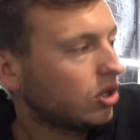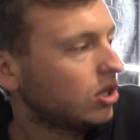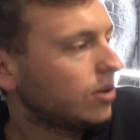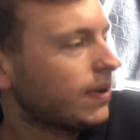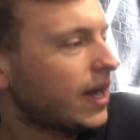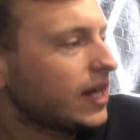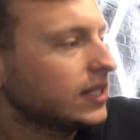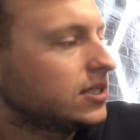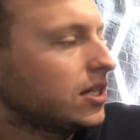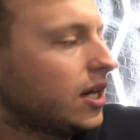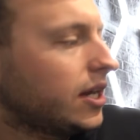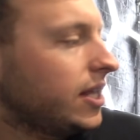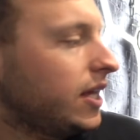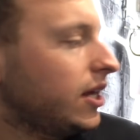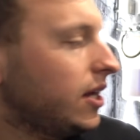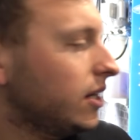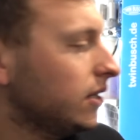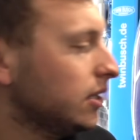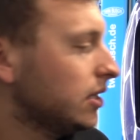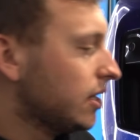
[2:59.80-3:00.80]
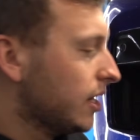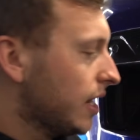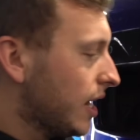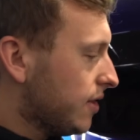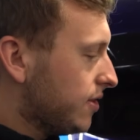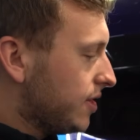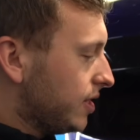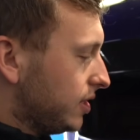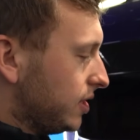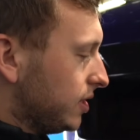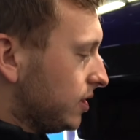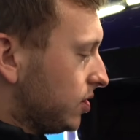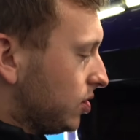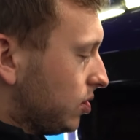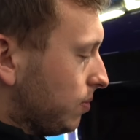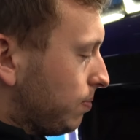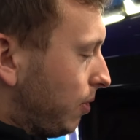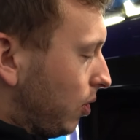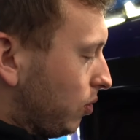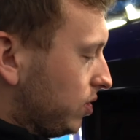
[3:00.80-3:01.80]
on the back side here, and this is
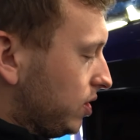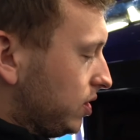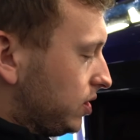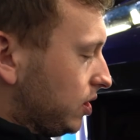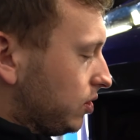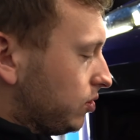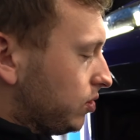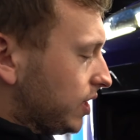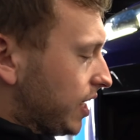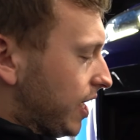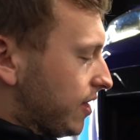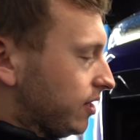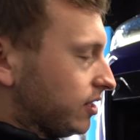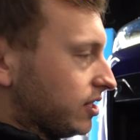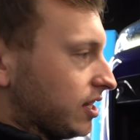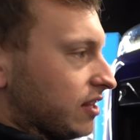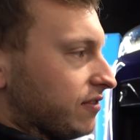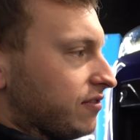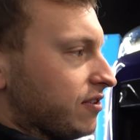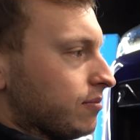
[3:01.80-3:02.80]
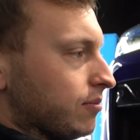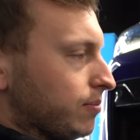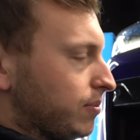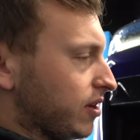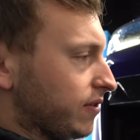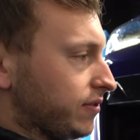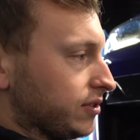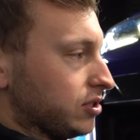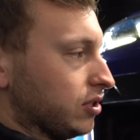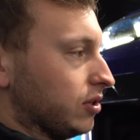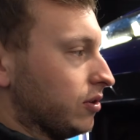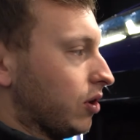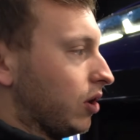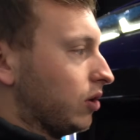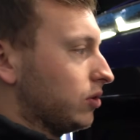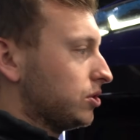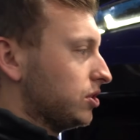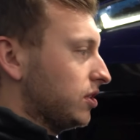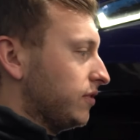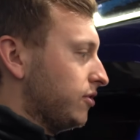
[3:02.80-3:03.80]
to bolt these two together to get the fitment perfect. So
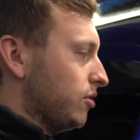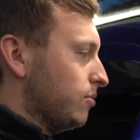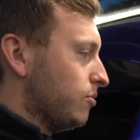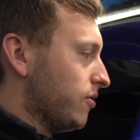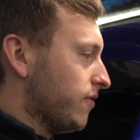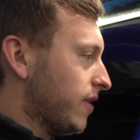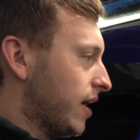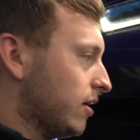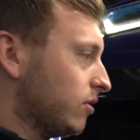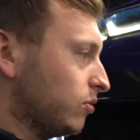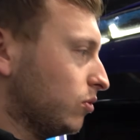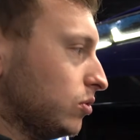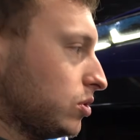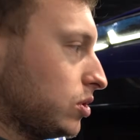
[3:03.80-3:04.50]
Audrey, if you move out, we'll